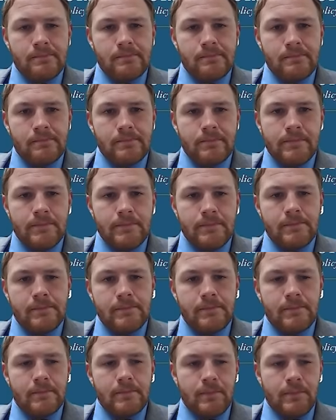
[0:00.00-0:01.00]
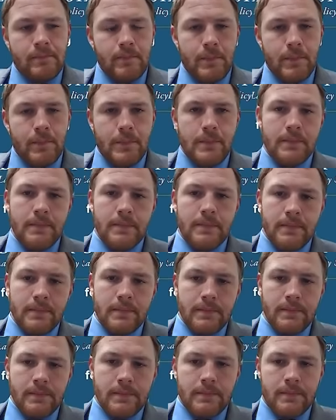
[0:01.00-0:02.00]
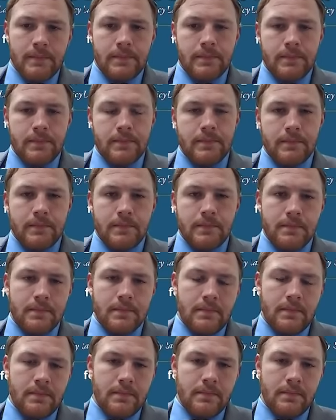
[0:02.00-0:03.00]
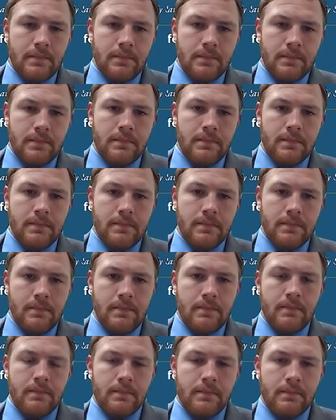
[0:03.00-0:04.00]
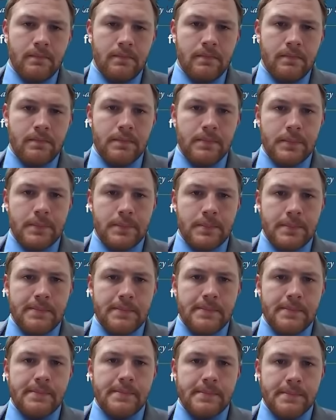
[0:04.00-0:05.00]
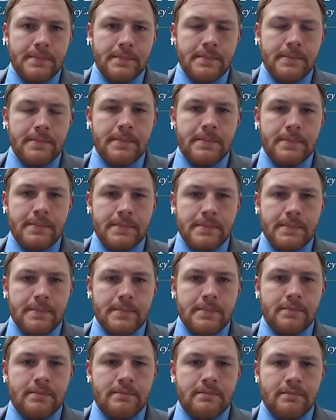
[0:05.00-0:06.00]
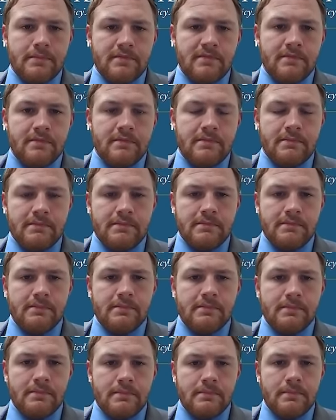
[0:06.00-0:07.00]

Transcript: This person isn't speaking.